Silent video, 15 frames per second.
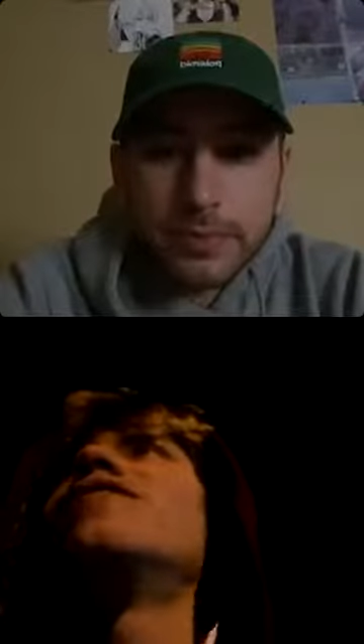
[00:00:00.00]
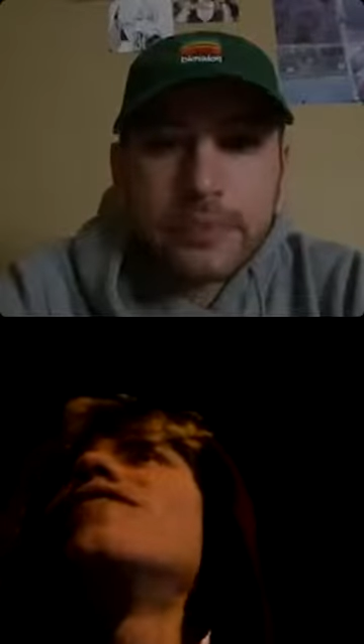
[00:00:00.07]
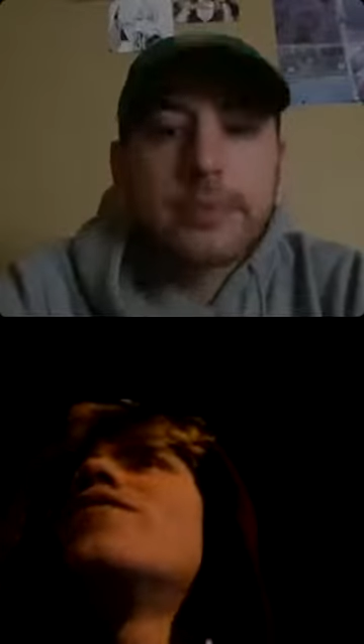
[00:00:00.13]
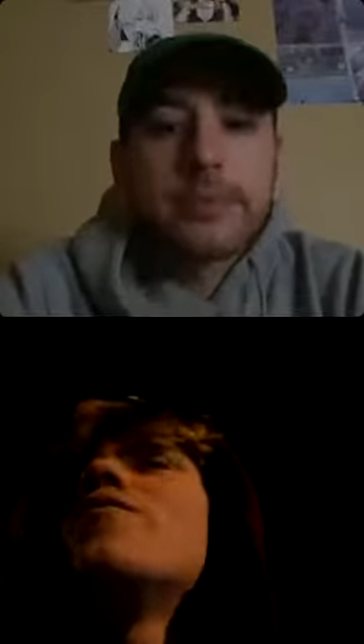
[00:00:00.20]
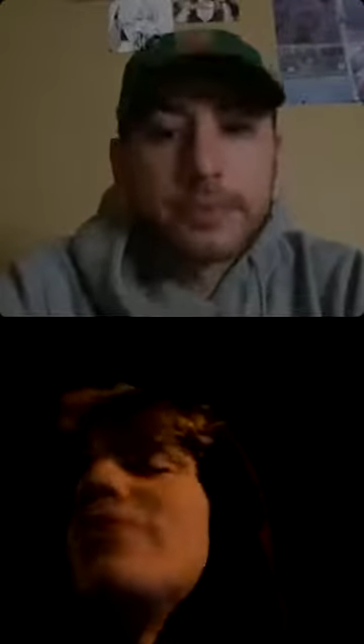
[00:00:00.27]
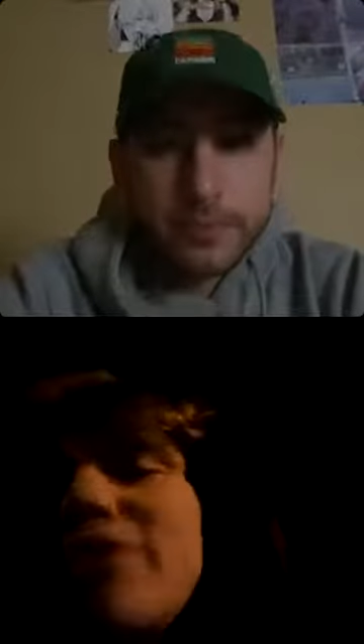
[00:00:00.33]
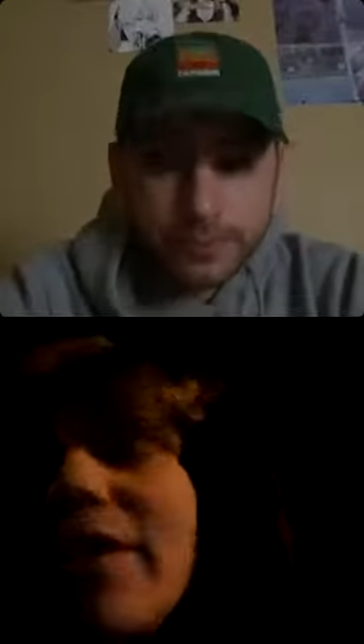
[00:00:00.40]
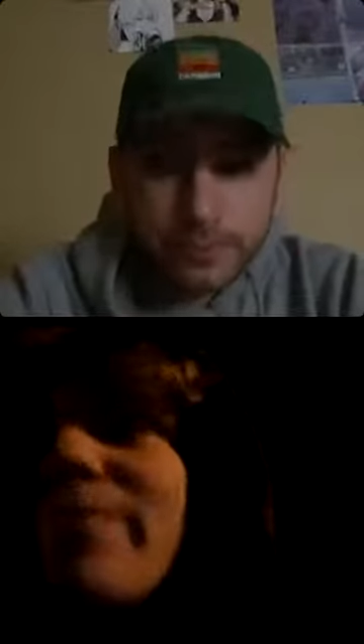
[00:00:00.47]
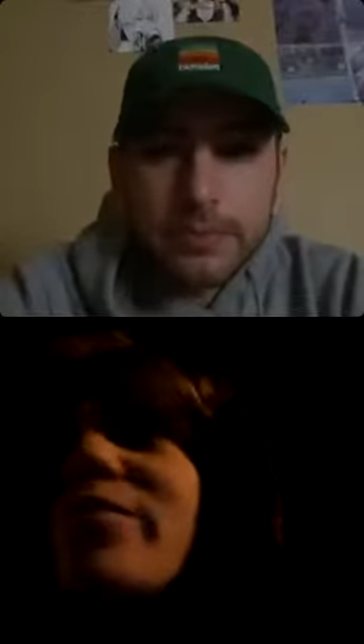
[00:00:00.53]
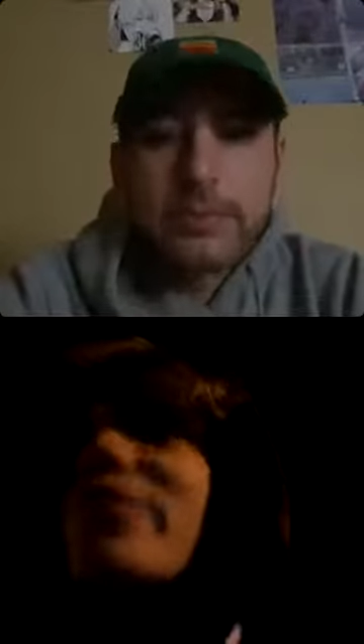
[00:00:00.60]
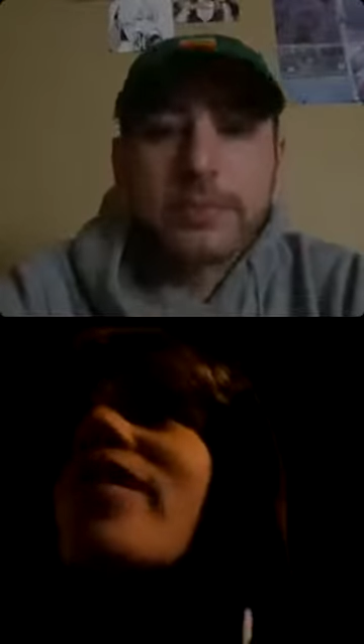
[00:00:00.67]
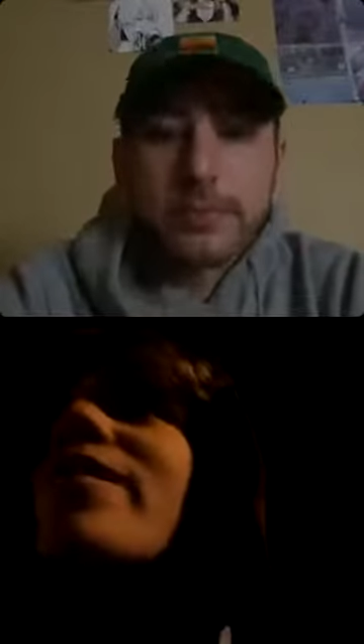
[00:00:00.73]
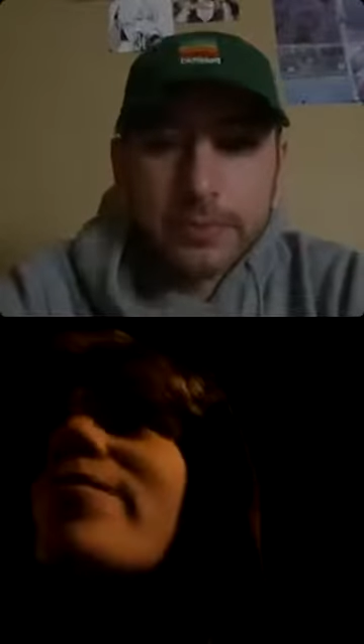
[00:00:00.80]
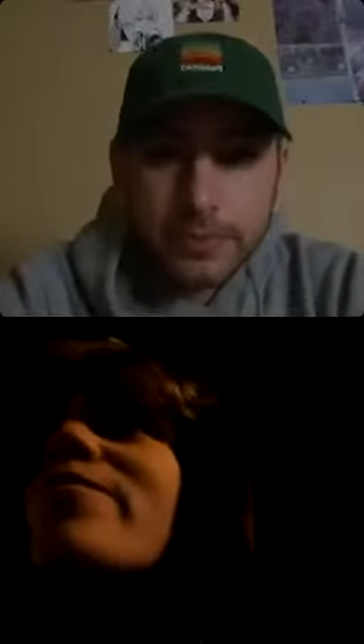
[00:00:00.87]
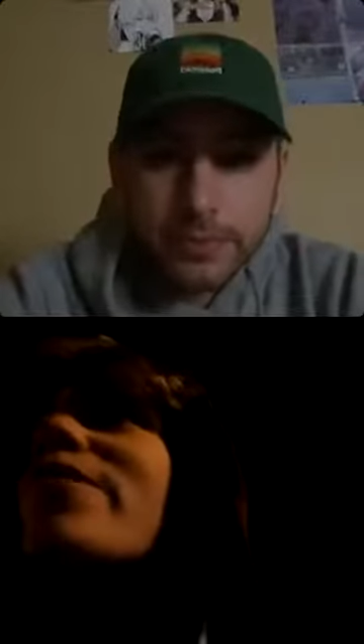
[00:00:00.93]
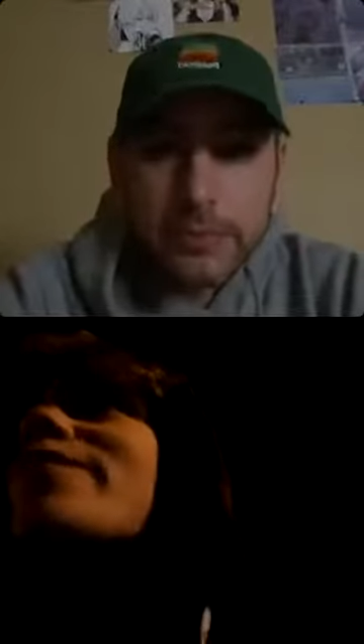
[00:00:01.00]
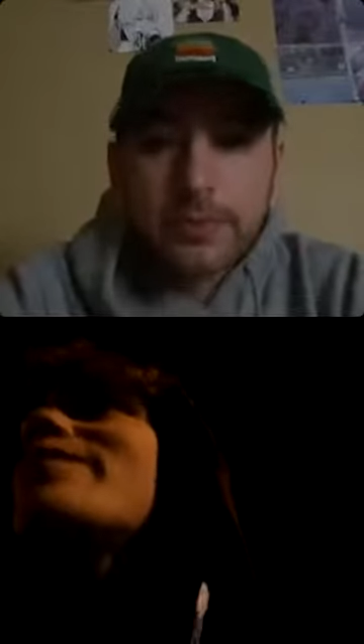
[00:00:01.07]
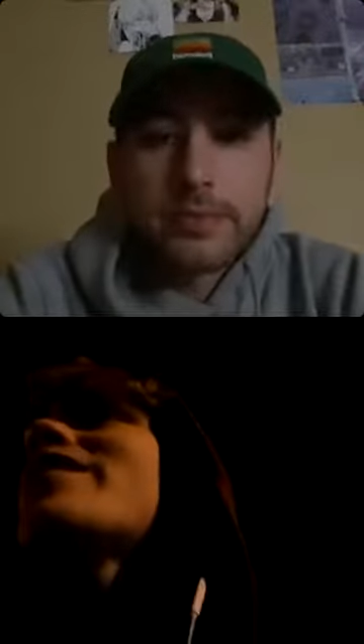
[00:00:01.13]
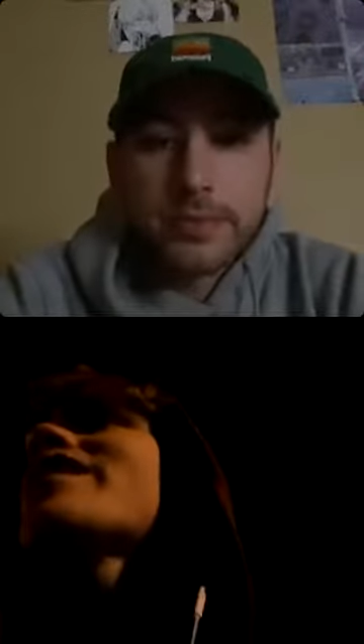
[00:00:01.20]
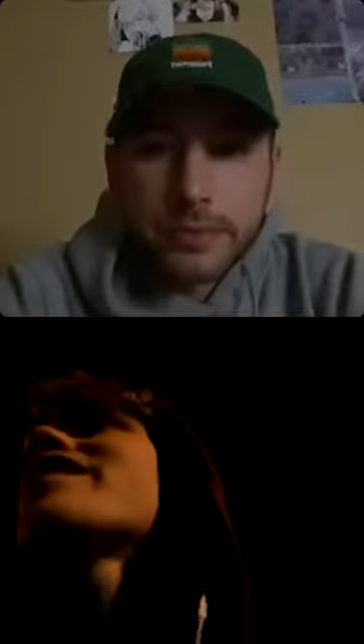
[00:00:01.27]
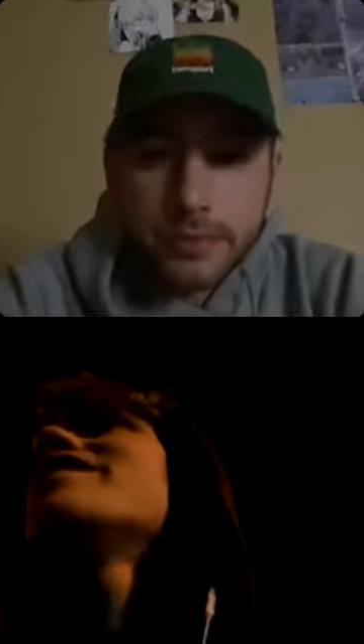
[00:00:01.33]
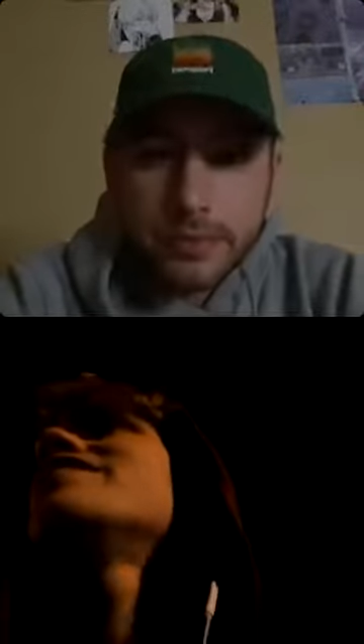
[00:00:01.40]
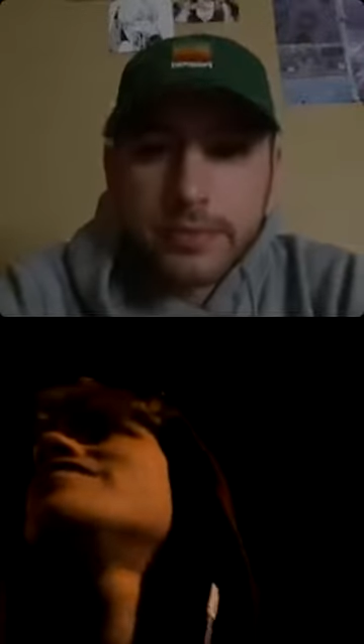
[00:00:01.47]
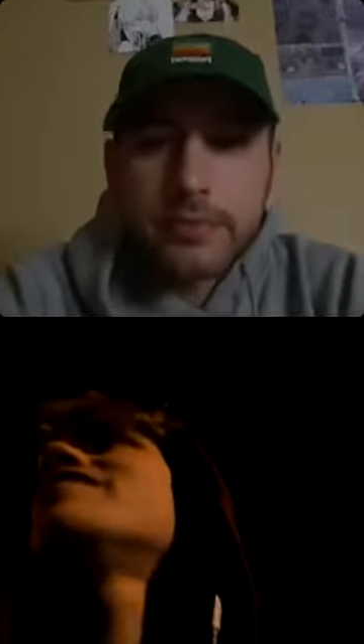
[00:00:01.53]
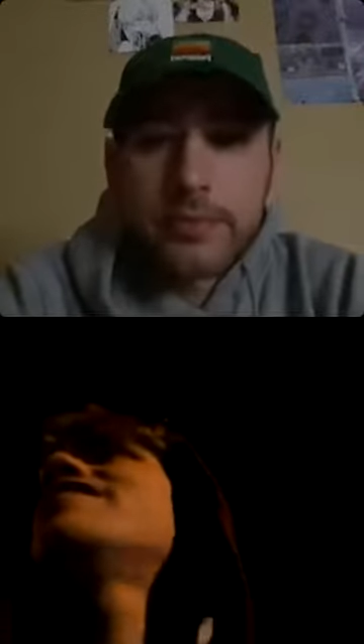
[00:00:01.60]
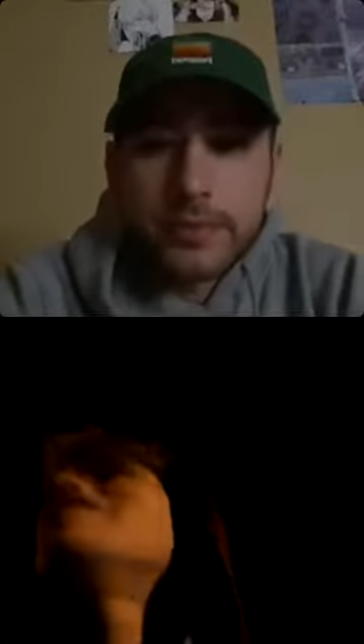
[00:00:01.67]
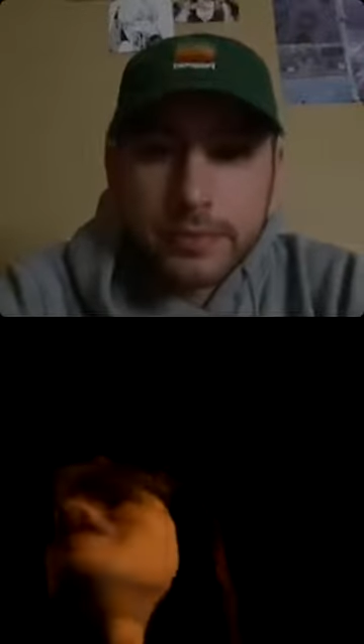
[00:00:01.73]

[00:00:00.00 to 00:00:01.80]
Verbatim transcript: which I'm trying to bring back into that